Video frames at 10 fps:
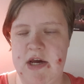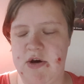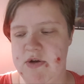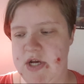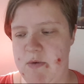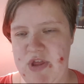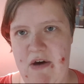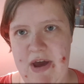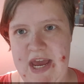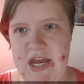goes up
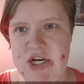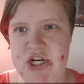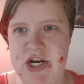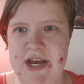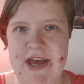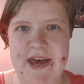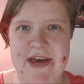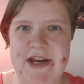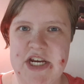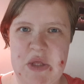without a hitch,
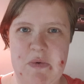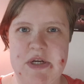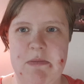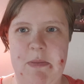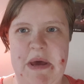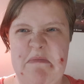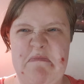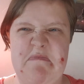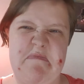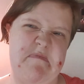because otherwise I'm a bit
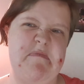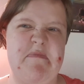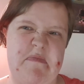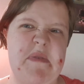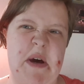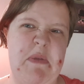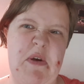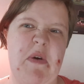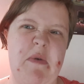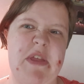up the
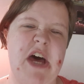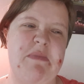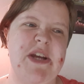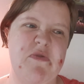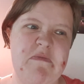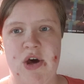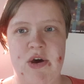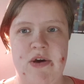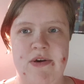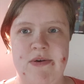creek without a pedal.
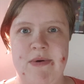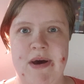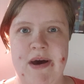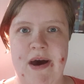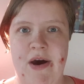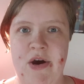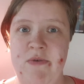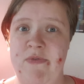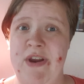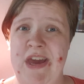So
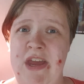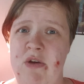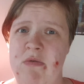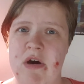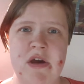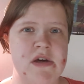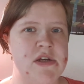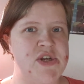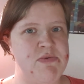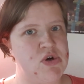hopefully you like,
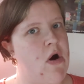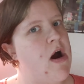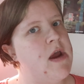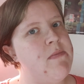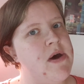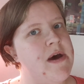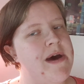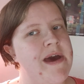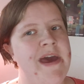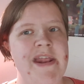subscribe,
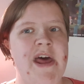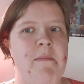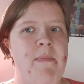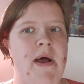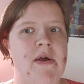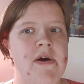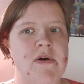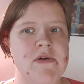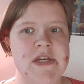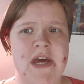hit that bell
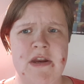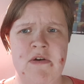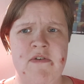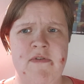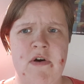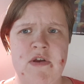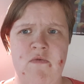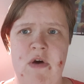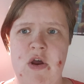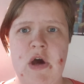icon to get notified of
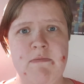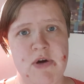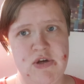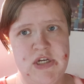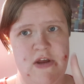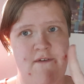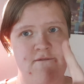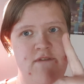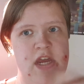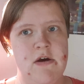when I post
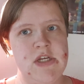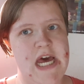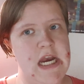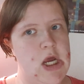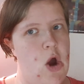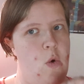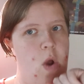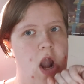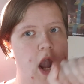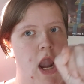videos and go
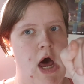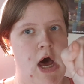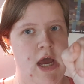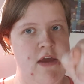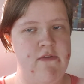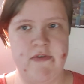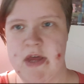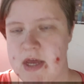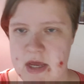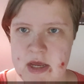live.
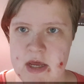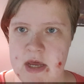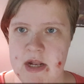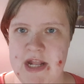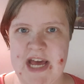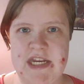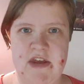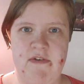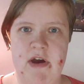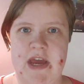That's
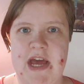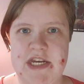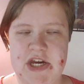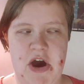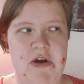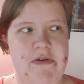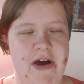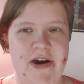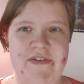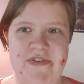if I get to go
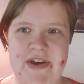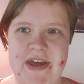live.